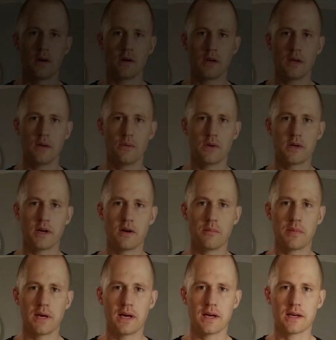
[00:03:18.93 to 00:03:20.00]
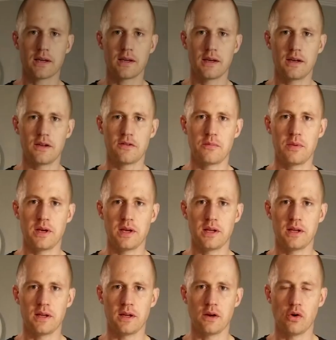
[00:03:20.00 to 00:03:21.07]
Okay, we're now back, and it's
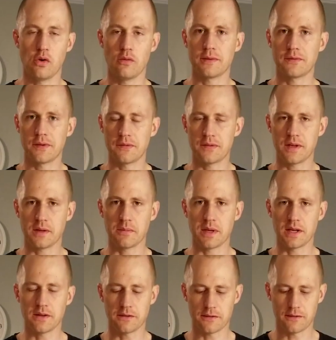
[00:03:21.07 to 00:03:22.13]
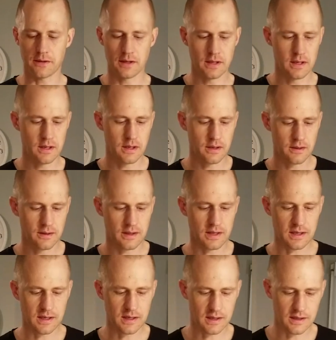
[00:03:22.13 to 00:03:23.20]
been over 15 minutes.
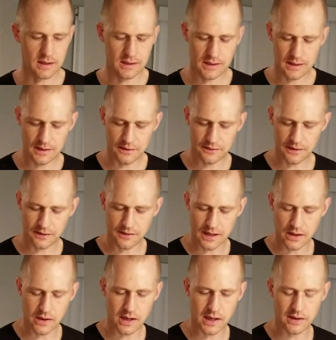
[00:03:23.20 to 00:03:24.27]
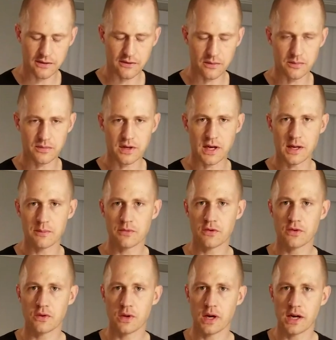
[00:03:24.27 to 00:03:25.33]
The yeast has now had some time
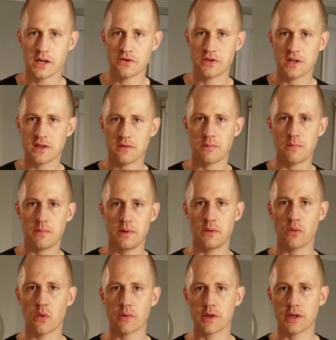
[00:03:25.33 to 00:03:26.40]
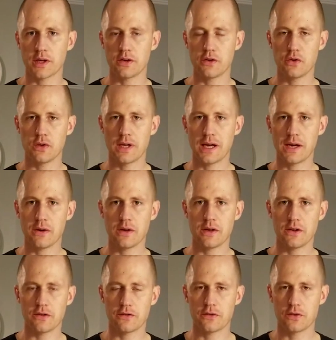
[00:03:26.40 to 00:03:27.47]
to hydrate, but what we're going to do now
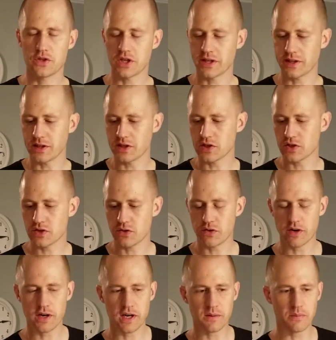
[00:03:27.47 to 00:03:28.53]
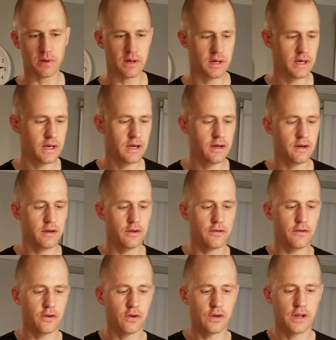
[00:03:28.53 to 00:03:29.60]
is to gently stir it up
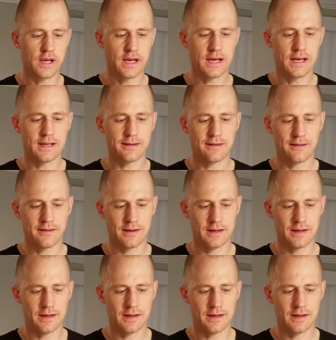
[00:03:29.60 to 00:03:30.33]
so that